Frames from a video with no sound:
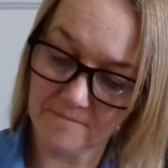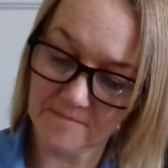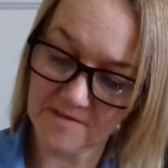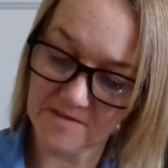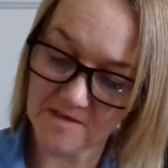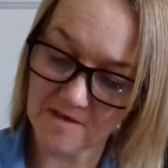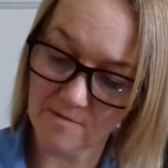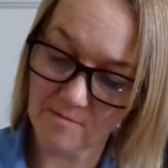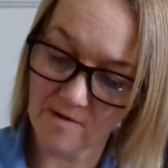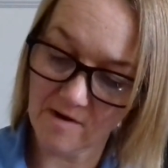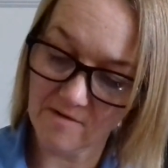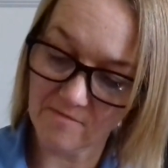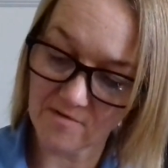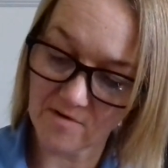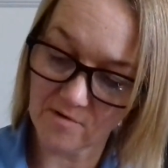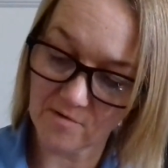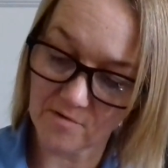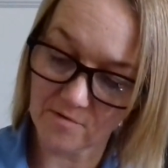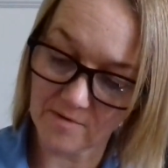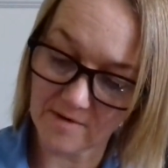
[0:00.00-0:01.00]
Do you know what? I've
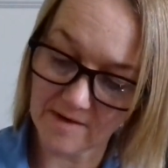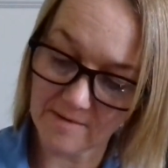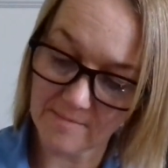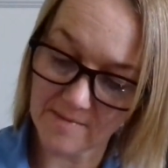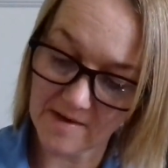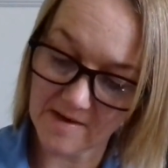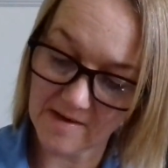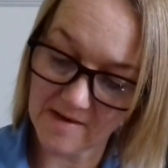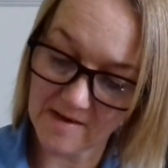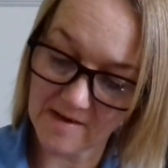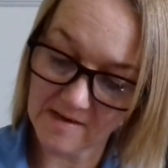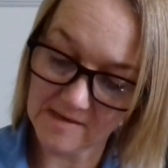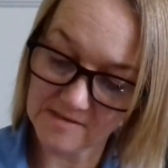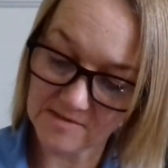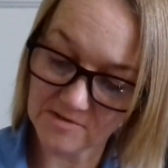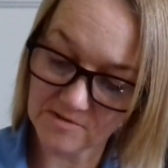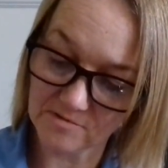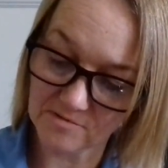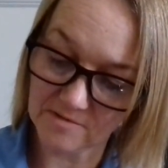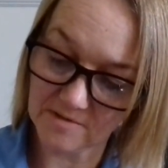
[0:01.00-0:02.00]
got to go and get my
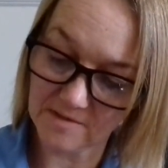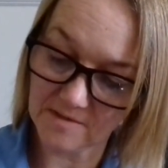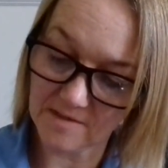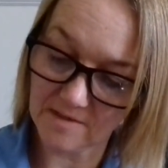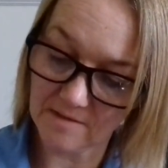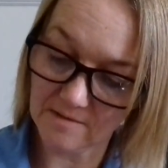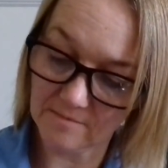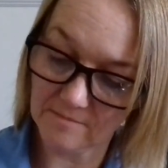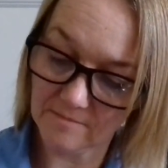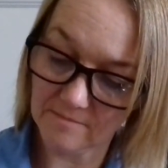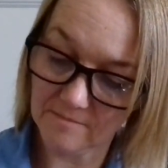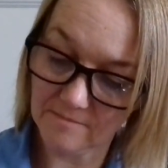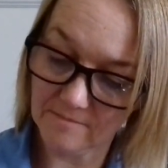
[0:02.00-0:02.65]
eyes done, you know.